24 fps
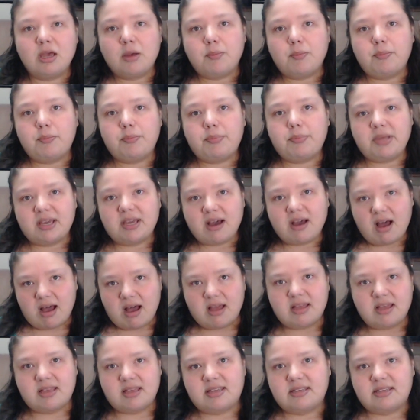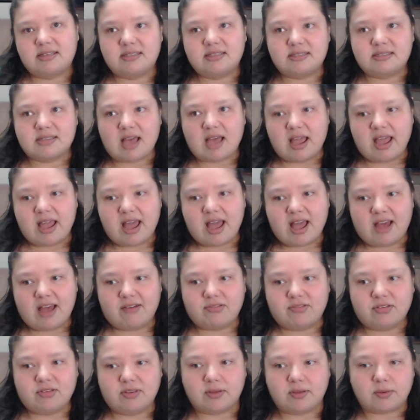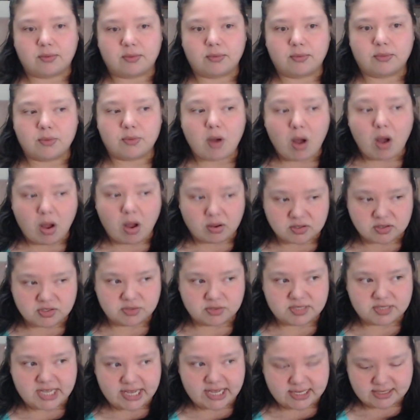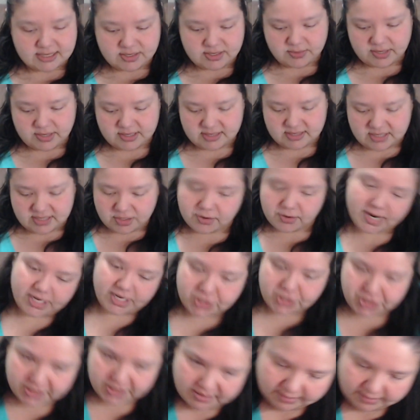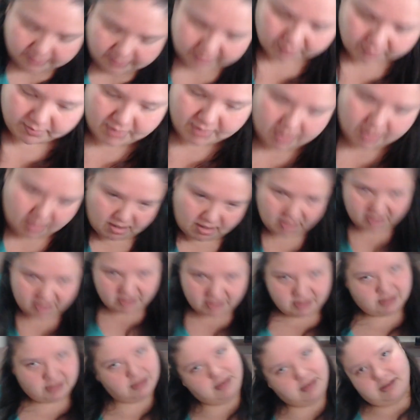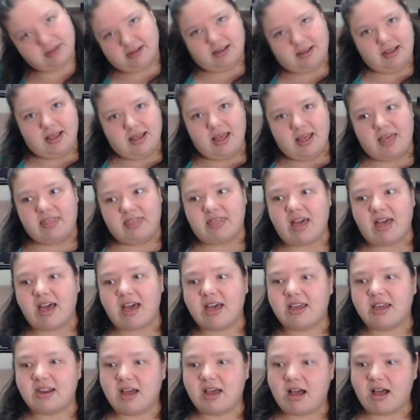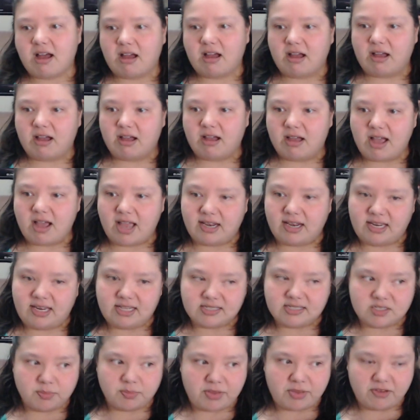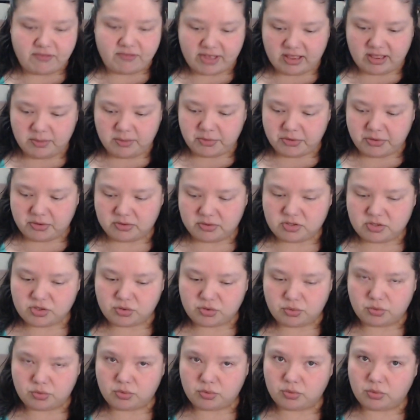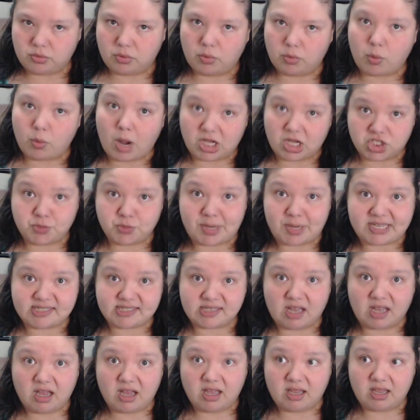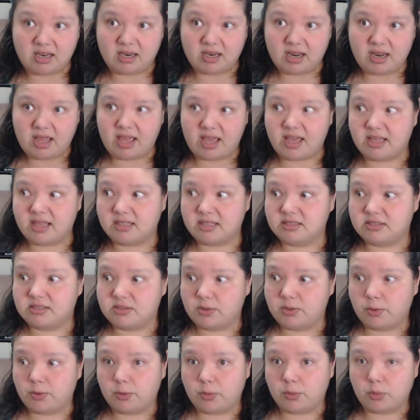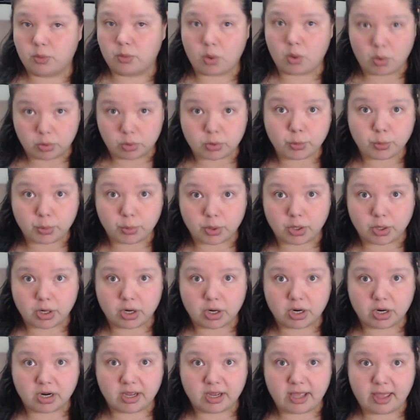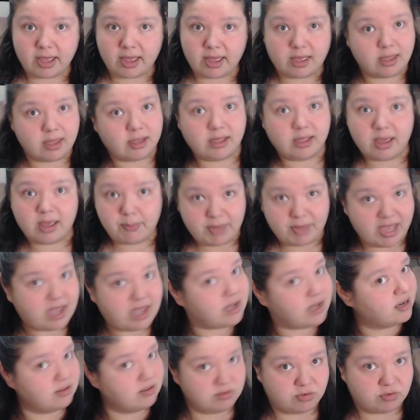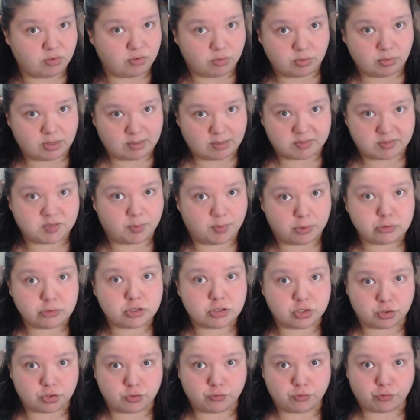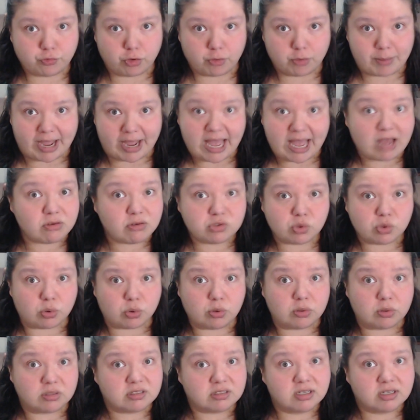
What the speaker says: Because I have to also take into consideration, oh my God, that I need to be available to watch my son and to go to work and get paid and do what I'm supposed to do for my household.